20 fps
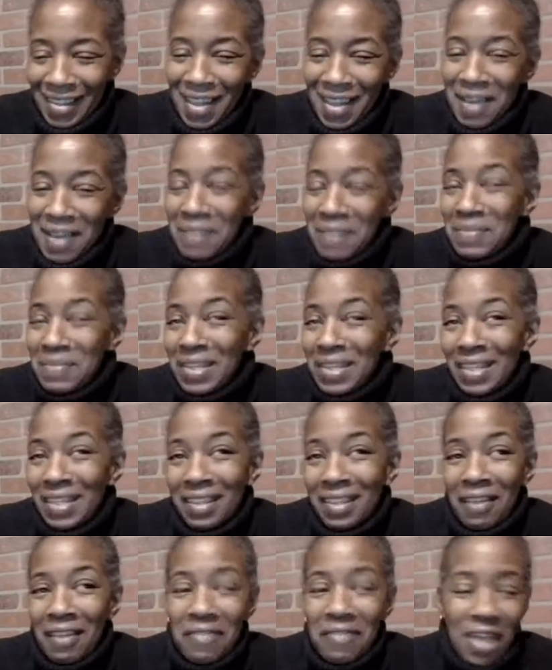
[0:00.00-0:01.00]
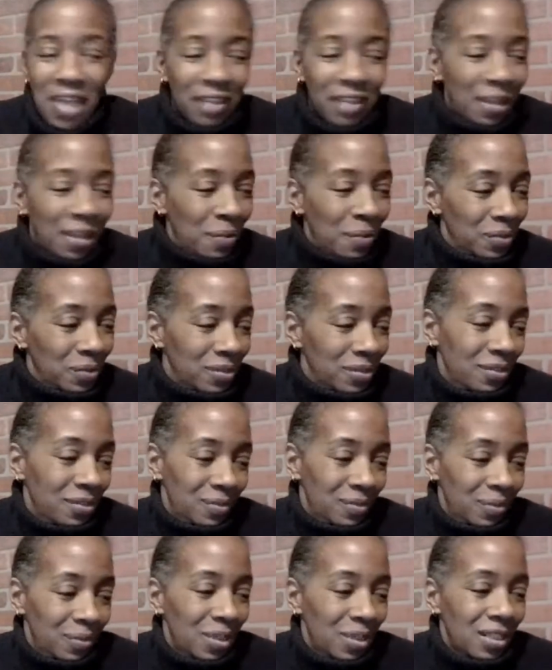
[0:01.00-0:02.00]
But he loved that. That was
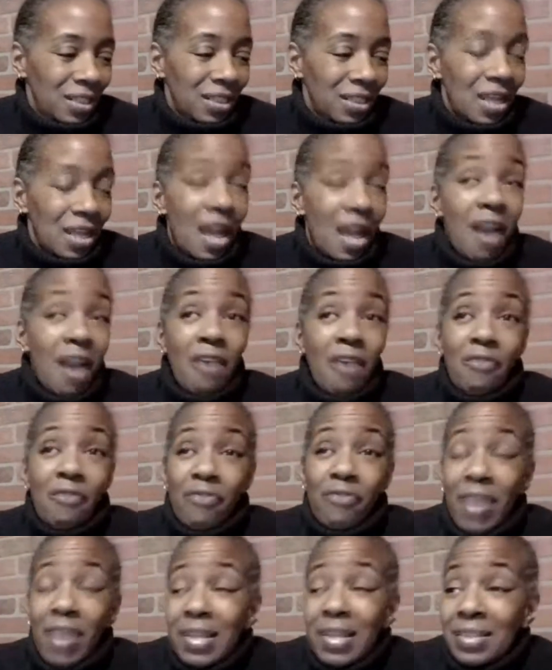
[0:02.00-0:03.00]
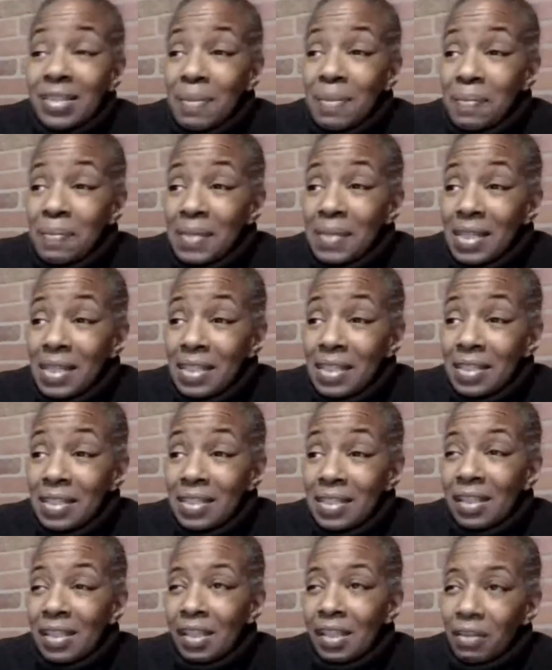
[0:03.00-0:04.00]
one of his things. Franks and beans,
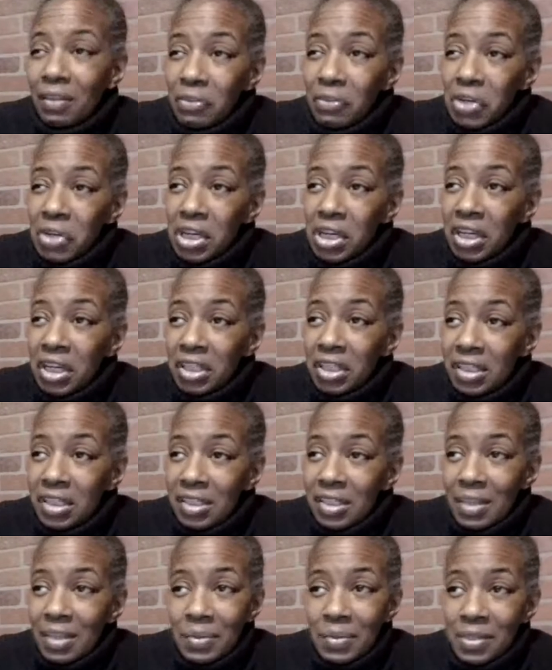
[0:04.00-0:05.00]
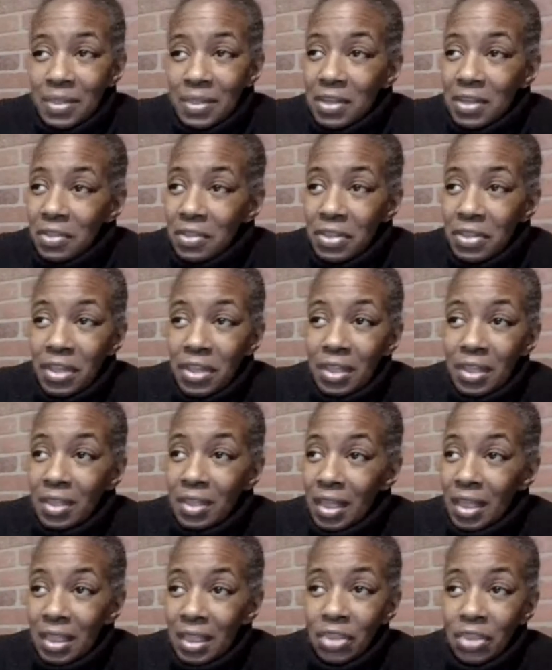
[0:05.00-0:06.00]
liver and onions. That was another thing that
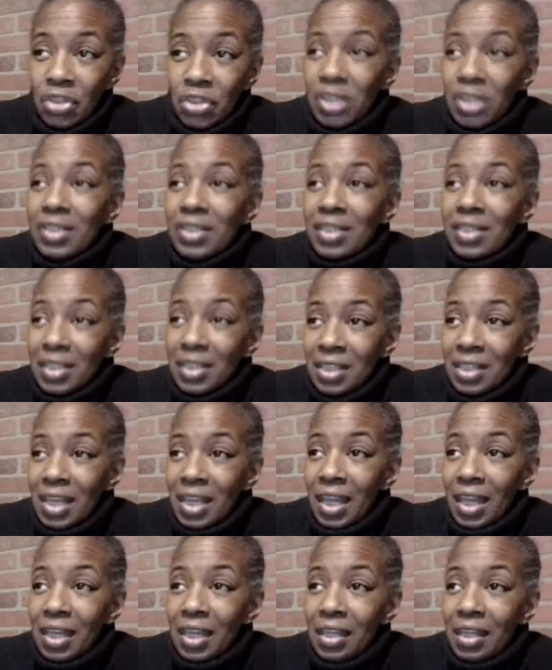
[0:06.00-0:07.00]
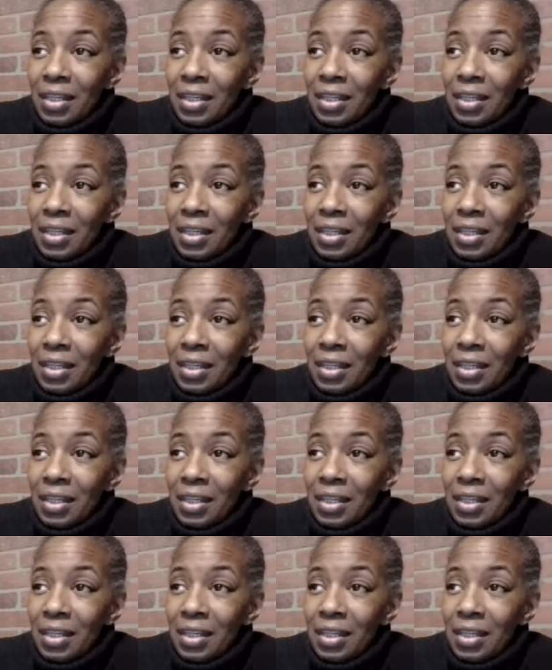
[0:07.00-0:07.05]
just he ate.